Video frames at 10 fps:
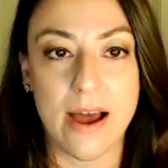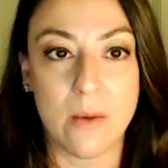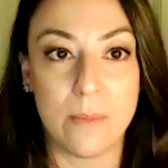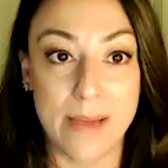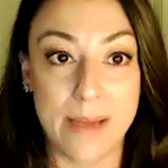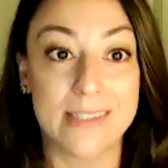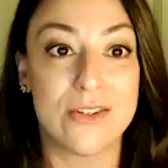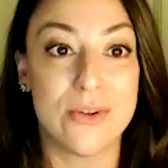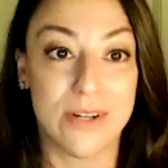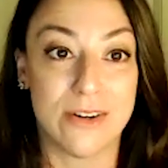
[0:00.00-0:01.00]
how
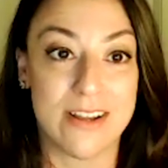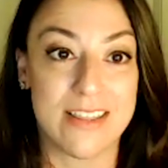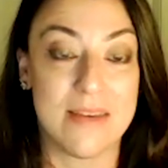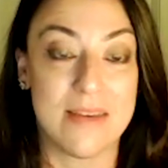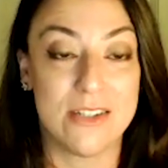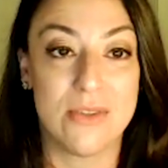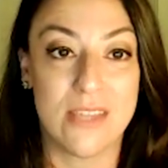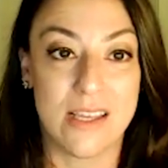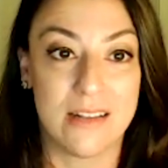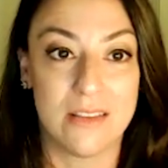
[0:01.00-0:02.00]
best to integrate them
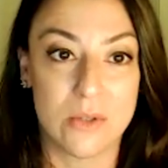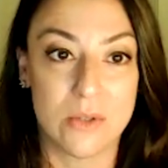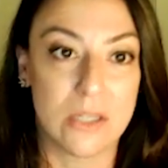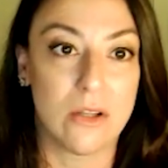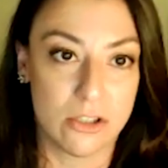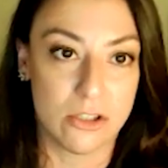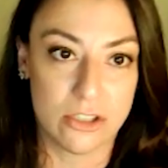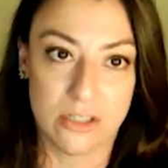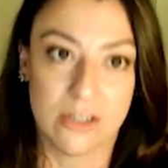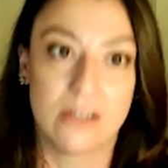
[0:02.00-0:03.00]
into those
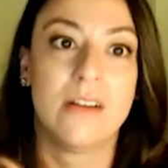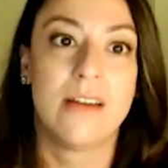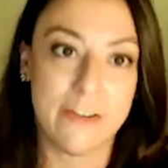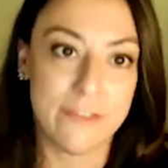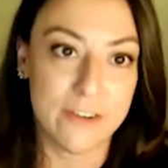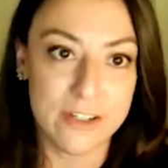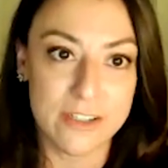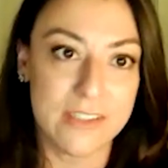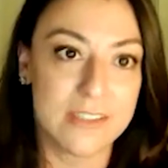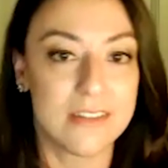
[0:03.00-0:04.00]
larger
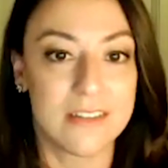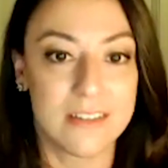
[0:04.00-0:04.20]
efforts.